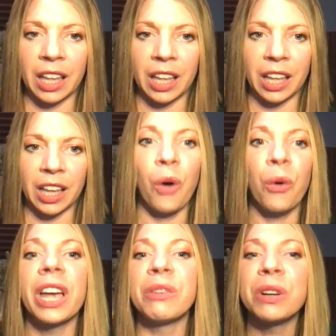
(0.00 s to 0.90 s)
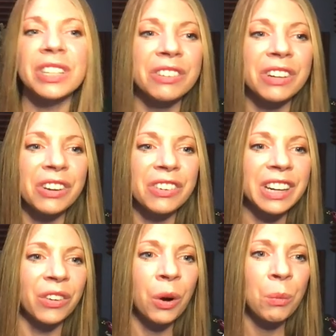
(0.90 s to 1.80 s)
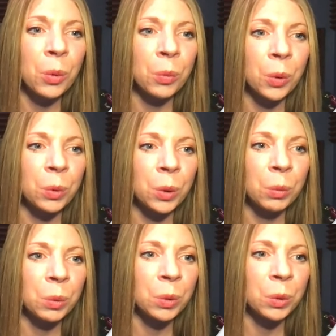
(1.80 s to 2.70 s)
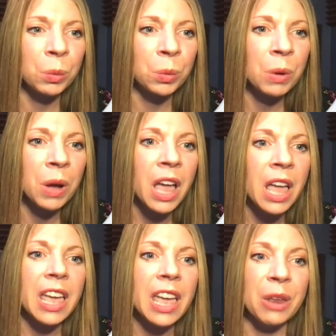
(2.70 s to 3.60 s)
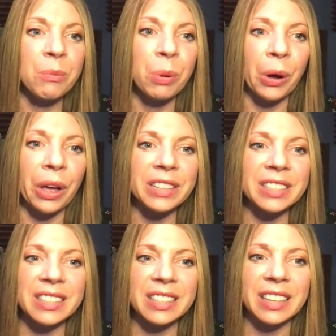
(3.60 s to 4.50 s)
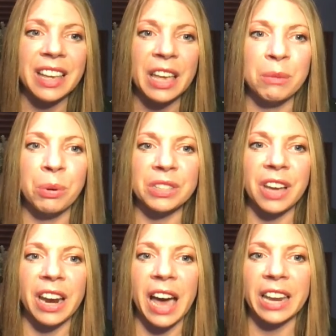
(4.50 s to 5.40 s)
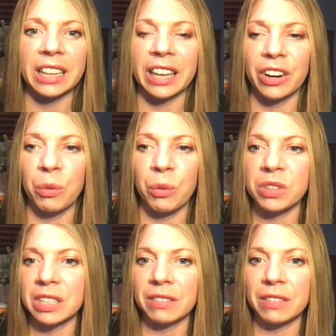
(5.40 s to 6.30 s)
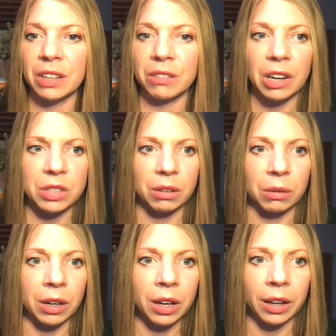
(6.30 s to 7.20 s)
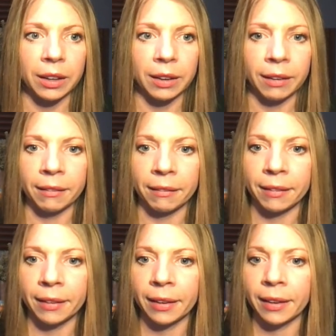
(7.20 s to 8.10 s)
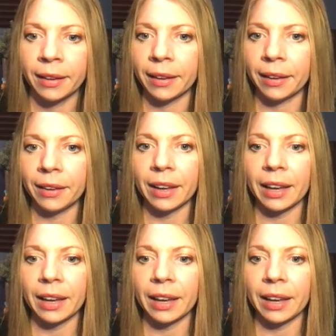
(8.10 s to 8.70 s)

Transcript: oh, it wasn't even over here. Whoop, whoop, whoop, whoop, whoop, whoop, whoop. Inputs. Inputs got added later. It wasn't even over here. I was like, where did it go? Okay.